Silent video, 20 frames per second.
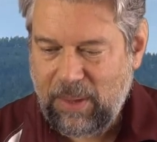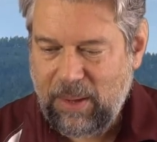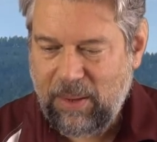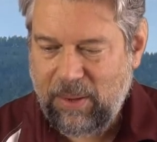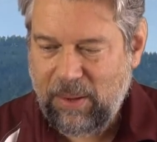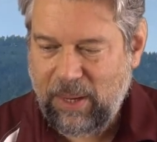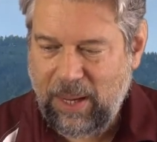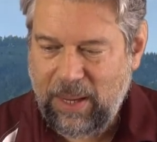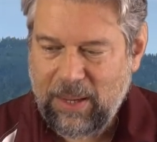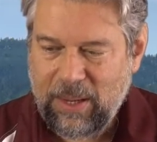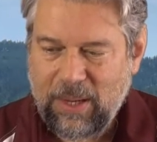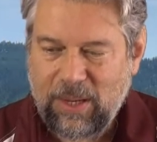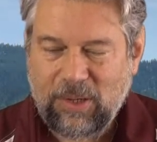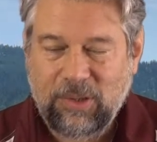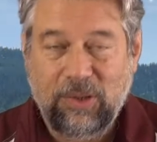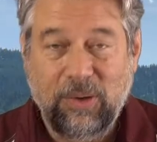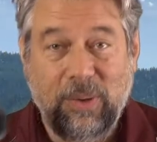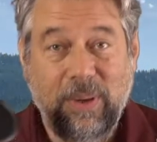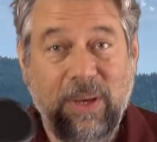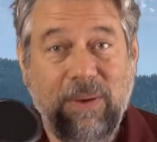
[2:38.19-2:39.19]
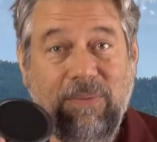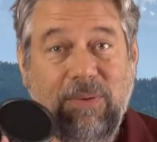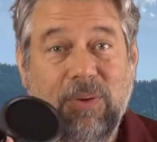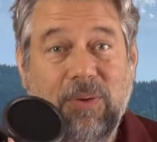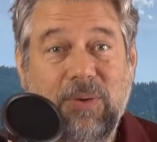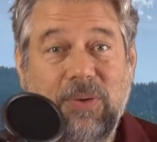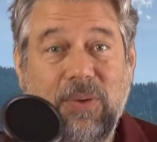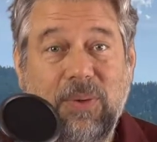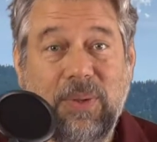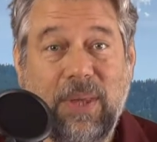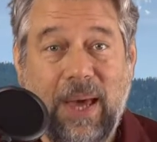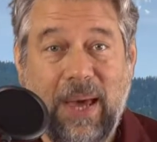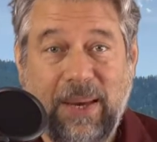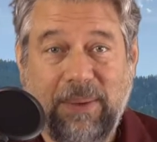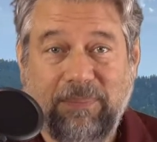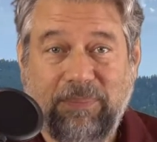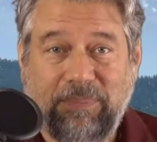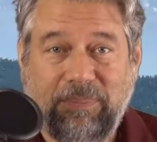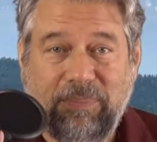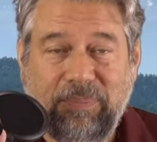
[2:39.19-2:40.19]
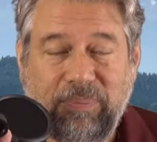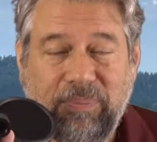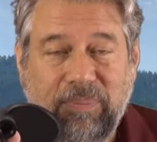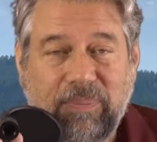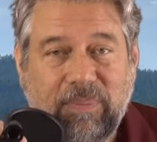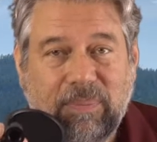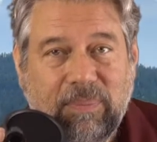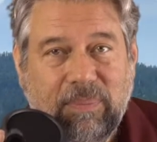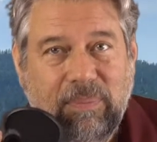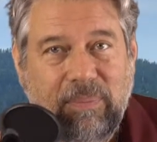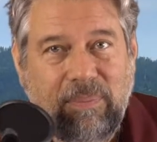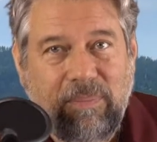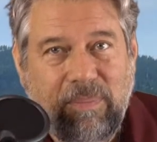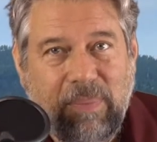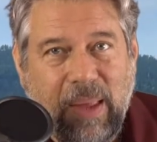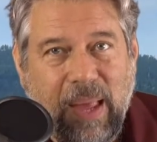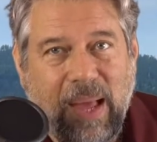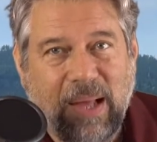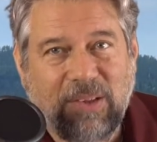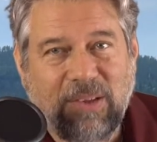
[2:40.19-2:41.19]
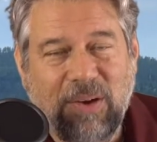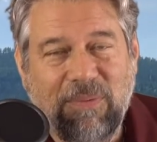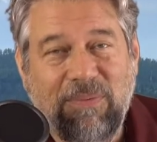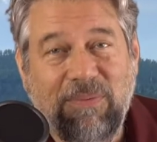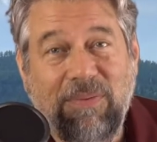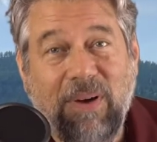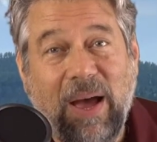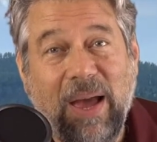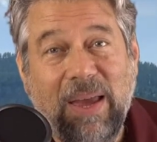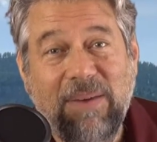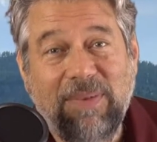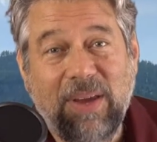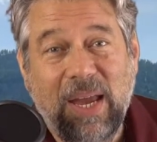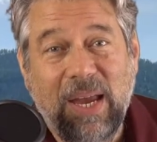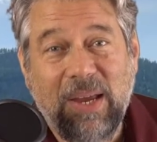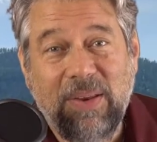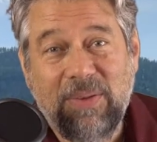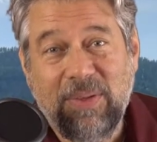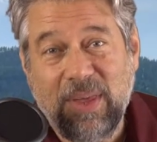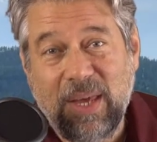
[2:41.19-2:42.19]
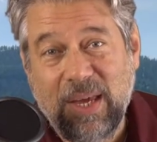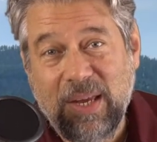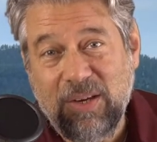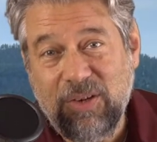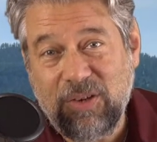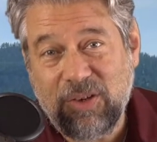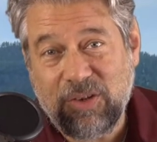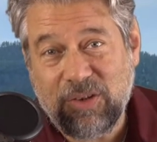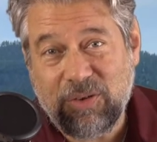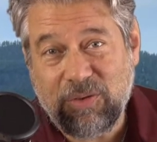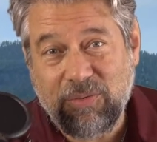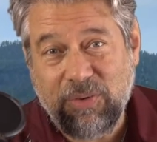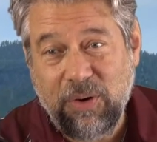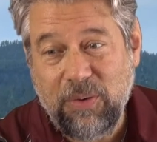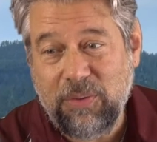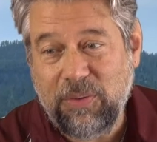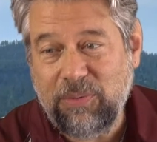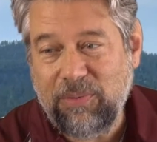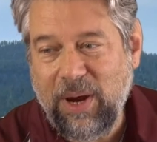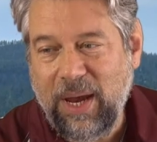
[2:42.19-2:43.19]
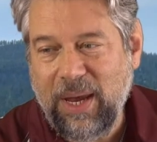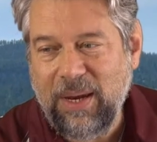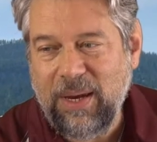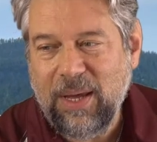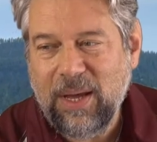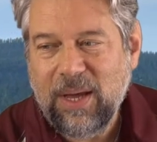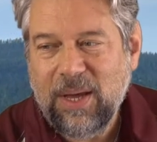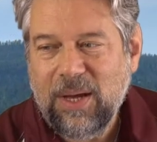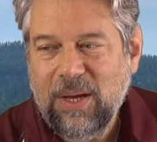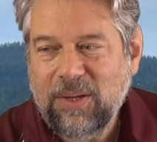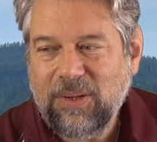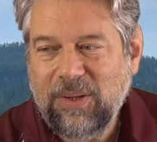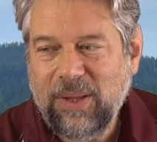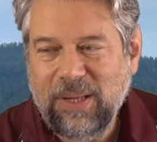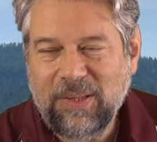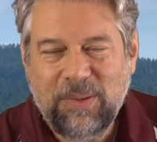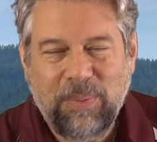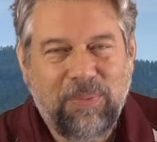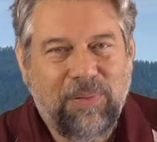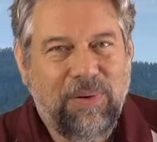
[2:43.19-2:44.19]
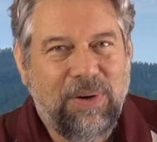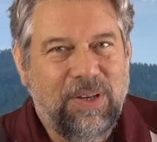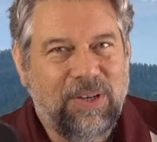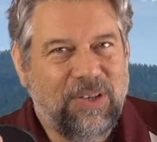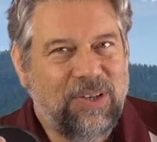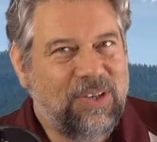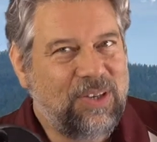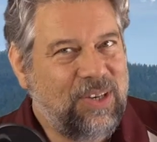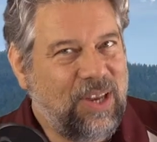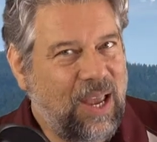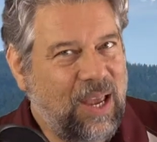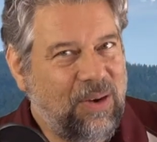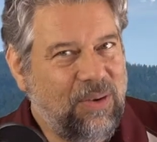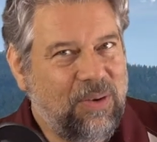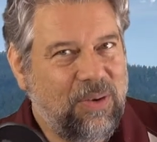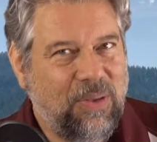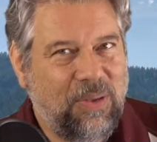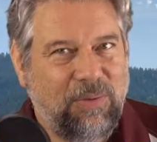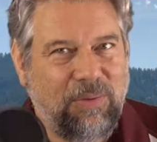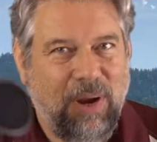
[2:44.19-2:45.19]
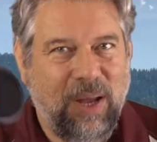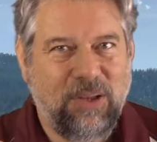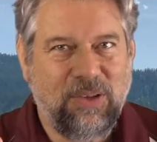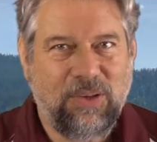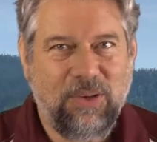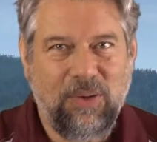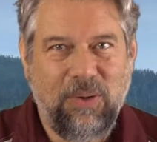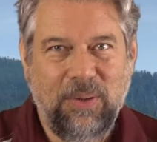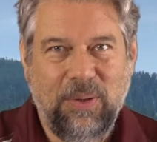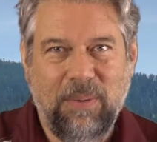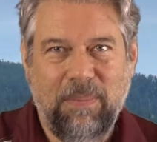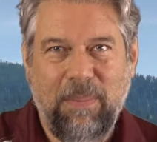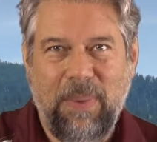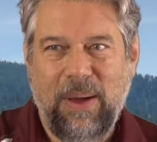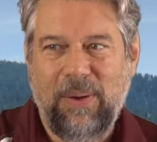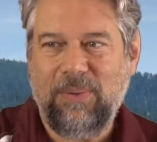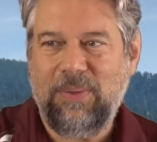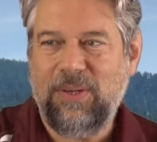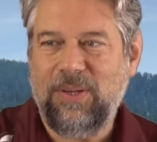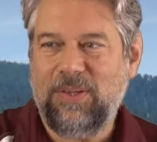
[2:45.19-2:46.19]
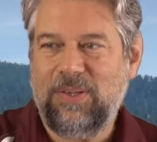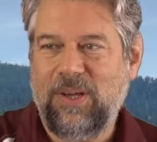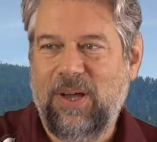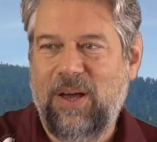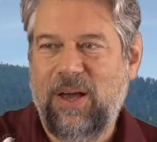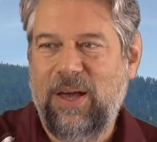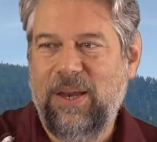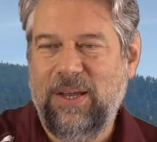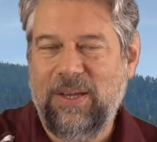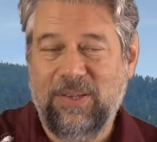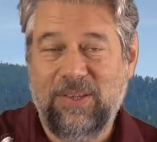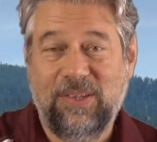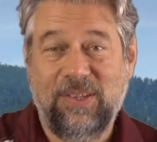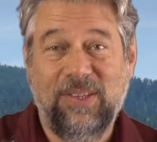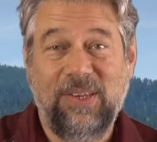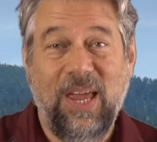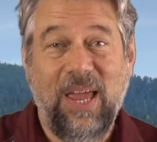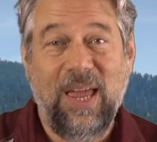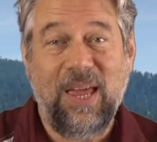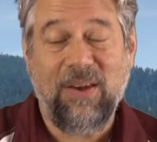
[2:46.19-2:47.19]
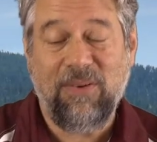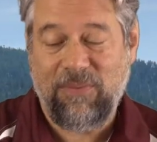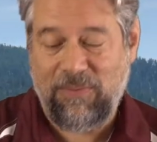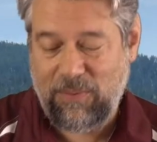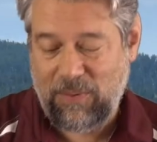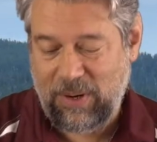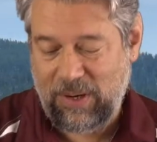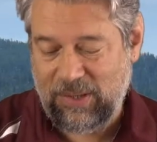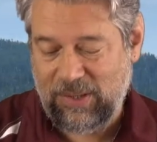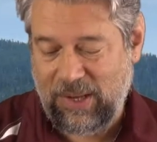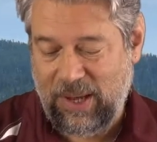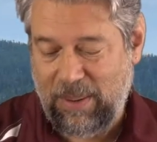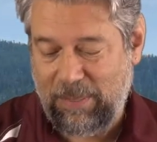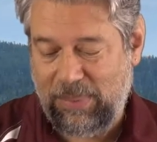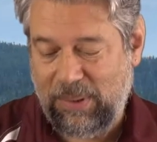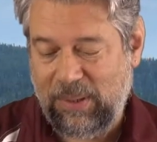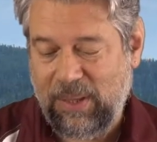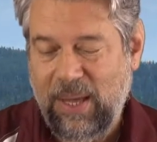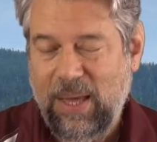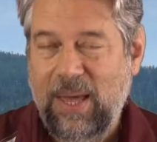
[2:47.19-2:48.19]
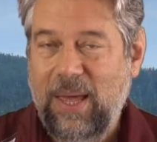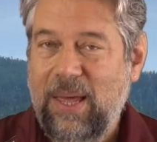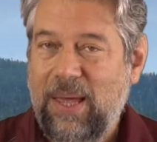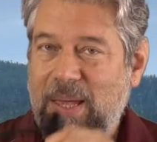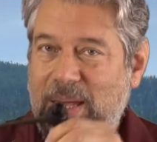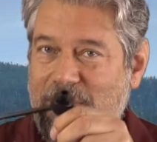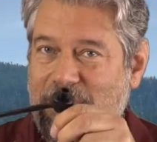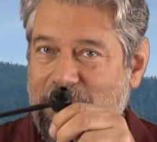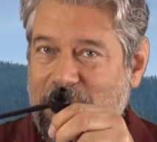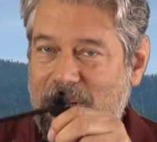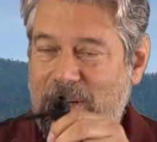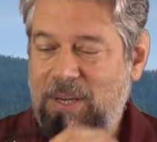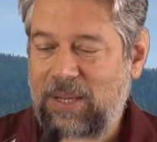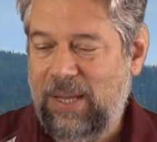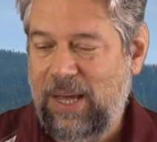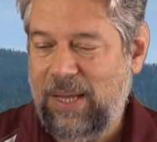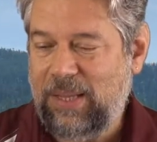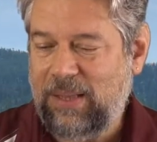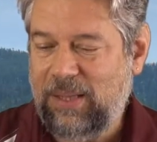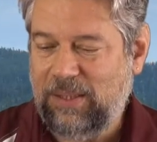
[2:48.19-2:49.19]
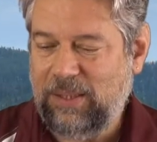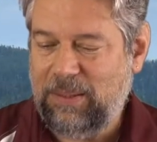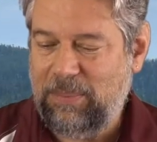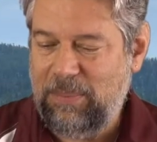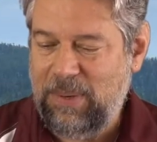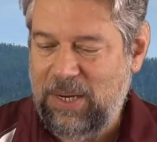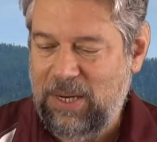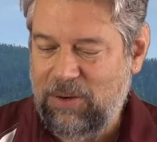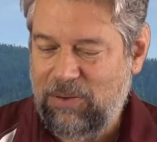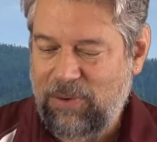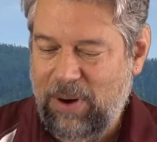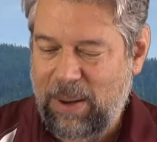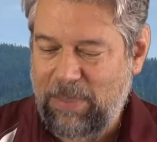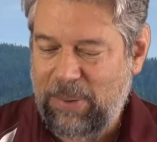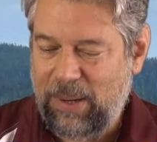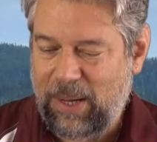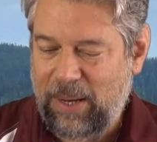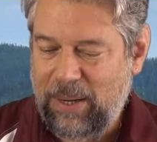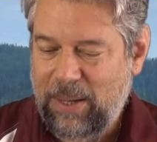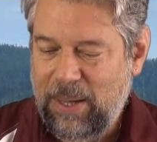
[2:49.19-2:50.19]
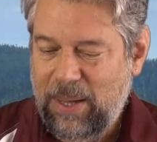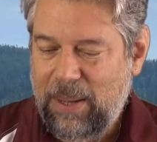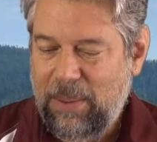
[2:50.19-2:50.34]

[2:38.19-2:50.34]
Okay, so if you do that, that's a 5 8 inch screw thread so that's a pretty standard thread. So you could mount this on a stand, for example, if you didn't like the little mini tripod.